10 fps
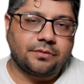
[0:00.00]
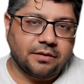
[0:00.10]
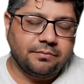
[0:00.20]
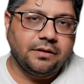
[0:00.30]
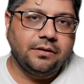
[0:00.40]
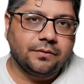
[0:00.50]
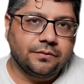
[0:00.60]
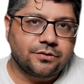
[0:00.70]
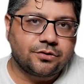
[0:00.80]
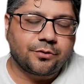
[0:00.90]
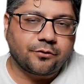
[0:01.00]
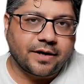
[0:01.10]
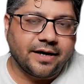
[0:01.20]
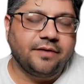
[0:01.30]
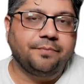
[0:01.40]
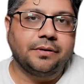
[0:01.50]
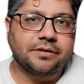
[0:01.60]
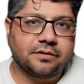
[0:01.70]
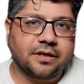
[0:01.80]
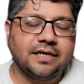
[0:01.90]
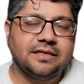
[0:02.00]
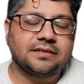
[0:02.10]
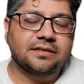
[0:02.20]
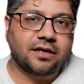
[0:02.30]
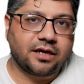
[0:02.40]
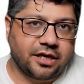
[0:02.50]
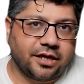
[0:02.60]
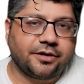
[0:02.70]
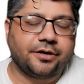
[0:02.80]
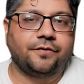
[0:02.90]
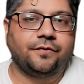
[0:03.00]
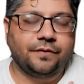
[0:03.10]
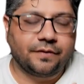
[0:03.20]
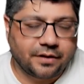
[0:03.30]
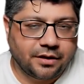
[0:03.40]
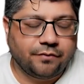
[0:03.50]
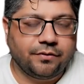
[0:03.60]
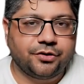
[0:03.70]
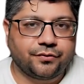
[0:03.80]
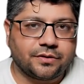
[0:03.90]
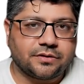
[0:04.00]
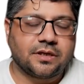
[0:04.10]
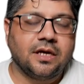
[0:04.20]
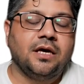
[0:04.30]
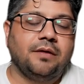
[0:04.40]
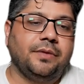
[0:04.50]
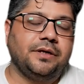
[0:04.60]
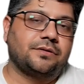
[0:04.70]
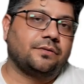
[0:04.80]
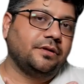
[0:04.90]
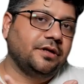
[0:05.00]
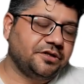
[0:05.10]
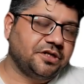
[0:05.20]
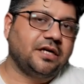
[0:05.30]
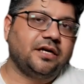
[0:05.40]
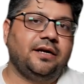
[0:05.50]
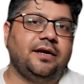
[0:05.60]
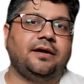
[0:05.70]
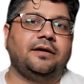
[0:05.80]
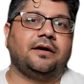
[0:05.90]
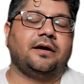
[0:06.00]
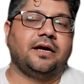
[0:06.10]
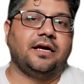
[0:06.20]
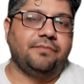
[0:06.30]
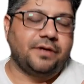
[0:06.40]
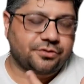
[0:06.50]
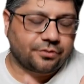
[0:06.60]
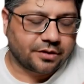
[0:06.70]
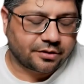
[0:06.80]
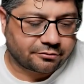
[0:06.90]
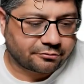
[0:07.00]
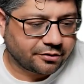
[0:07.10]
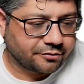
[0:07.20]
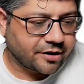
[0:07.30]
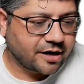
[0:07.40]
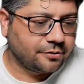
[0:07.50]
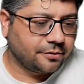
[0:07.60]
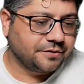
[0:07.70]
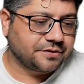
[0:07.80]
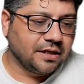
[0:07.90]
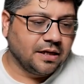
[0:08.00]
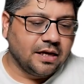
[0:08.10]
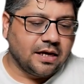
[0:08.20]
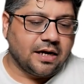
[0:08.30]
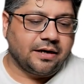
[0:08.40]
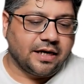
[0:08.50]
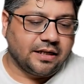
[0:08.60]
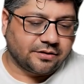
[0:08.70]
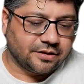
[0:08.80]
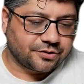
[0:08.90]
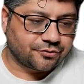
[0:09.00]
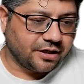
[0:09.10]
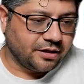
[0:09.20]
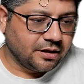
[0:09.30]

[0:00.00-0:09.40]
be used to provide personalized care to the individuals based on their genetic data, again, based on their records and health history.